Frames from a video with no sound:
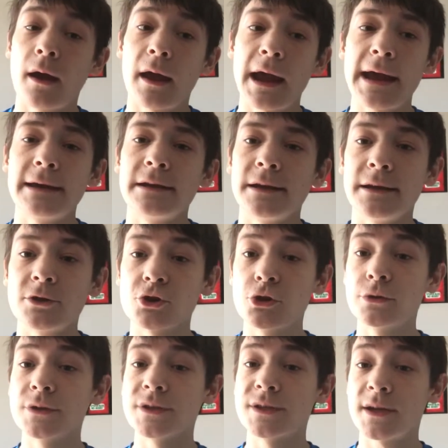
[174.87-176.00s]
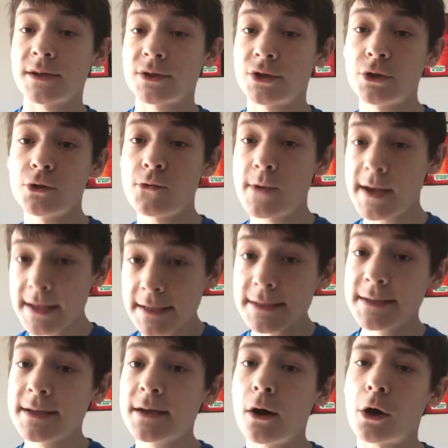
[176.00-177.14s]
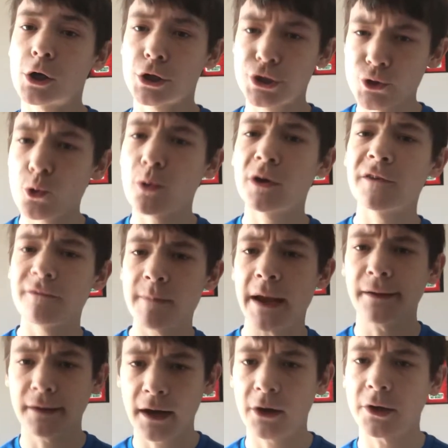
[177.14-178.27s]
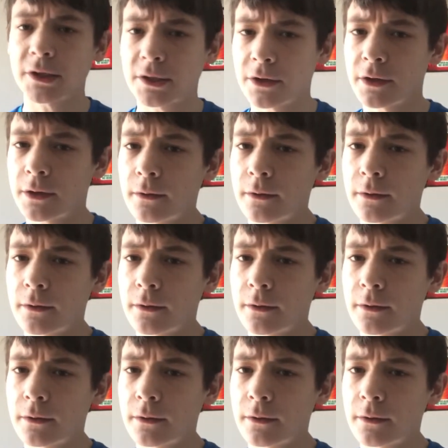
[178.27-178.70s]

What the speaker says: and introduces us to Izzy, our sort of main character.